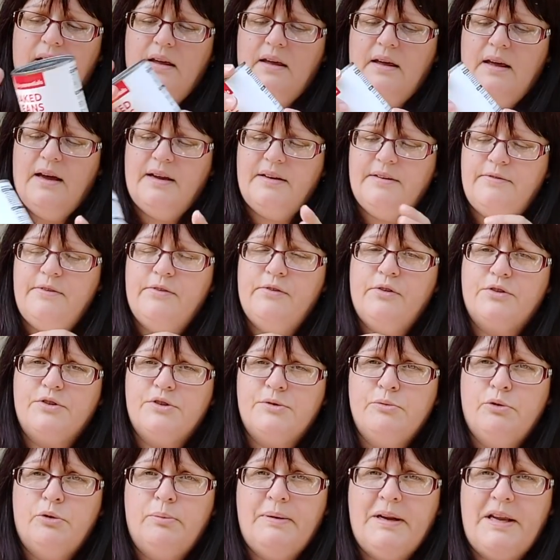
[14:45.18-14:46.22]
and if you've got a
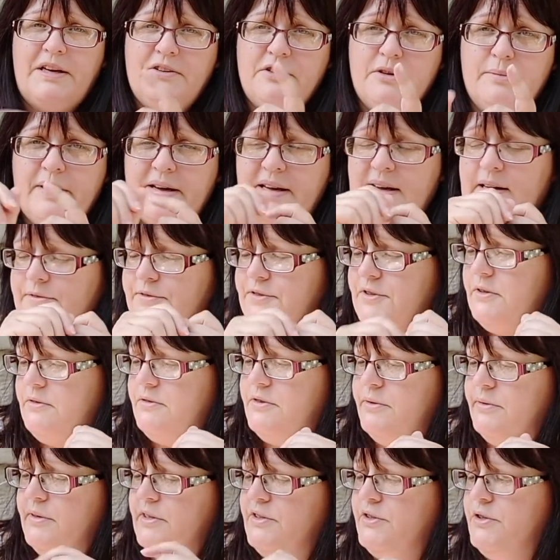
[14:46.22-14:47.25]
small blender you may have to
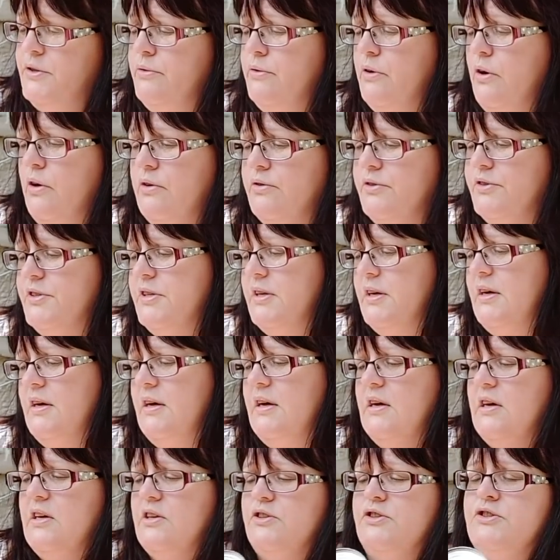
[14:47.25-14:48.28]
do it in 2 lots,
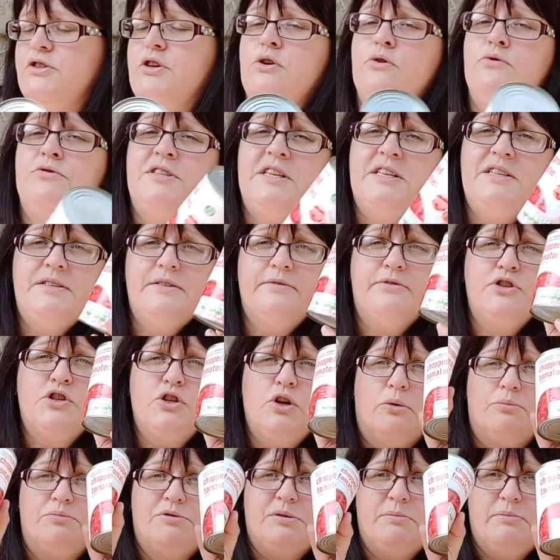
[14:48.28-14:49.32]
2 tins of
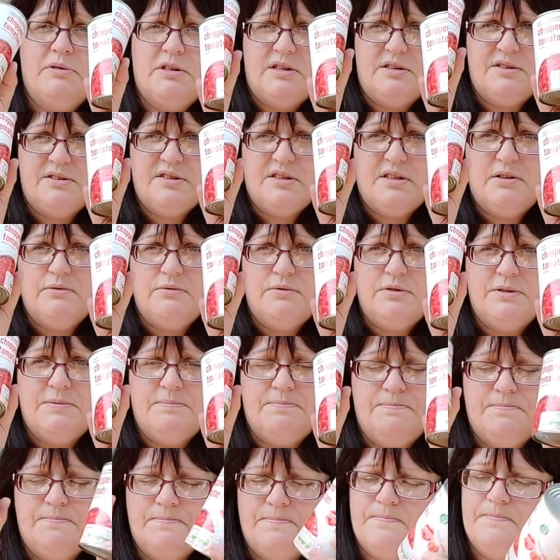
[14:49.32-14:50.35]
chopped tomatoes,
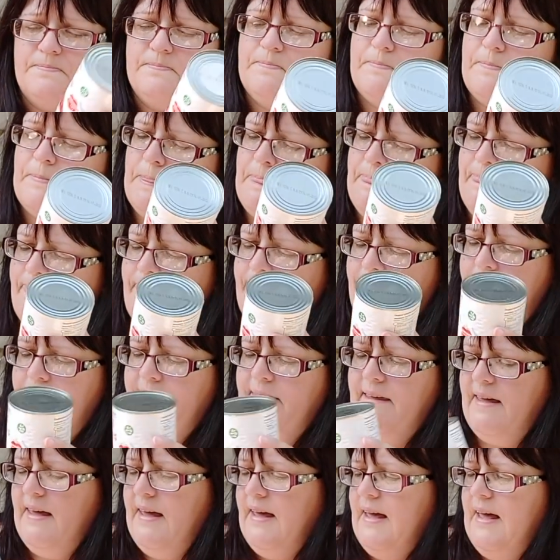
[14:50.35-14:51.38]

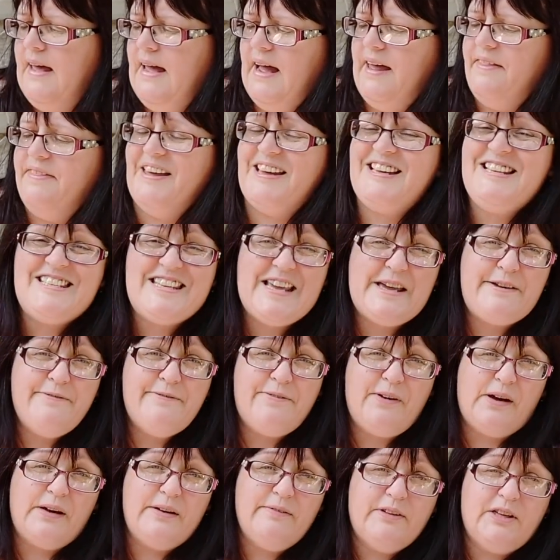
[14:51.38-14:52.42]
and they say
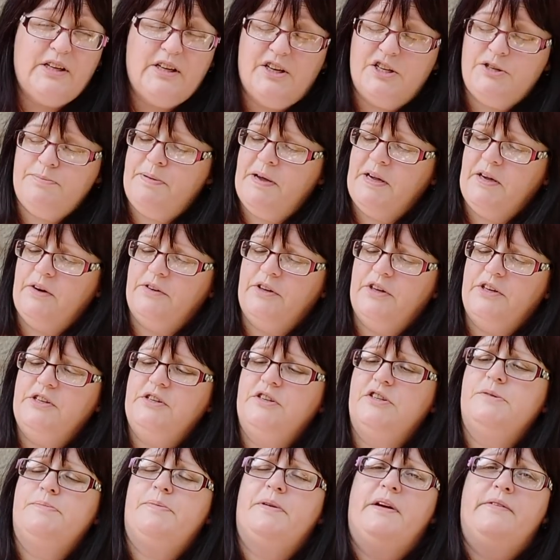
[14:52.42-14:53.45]
5 large pickled
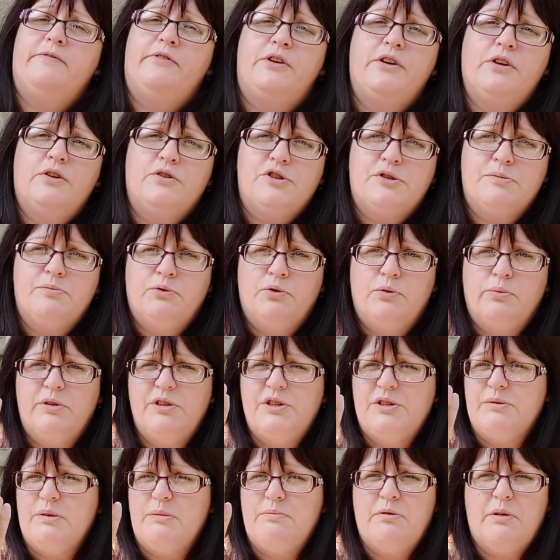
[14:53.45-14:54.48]
onions, but I've only got small
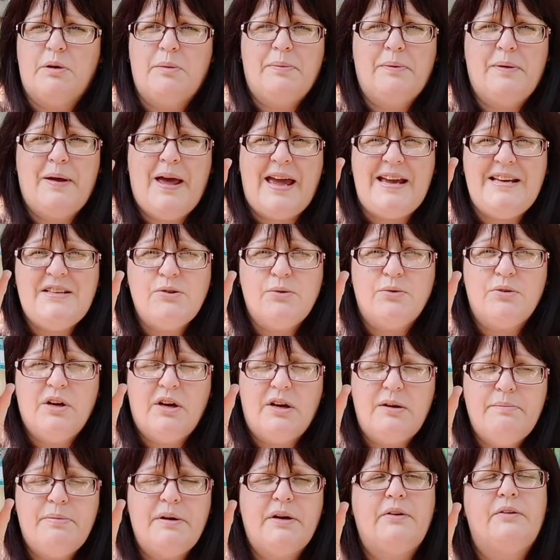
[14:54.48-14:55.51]
ones, so I'll probably put 8 or
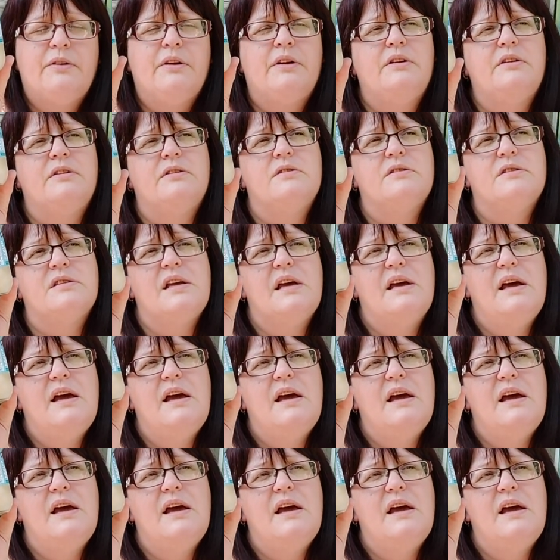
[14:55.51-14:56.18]
9 pickled onions.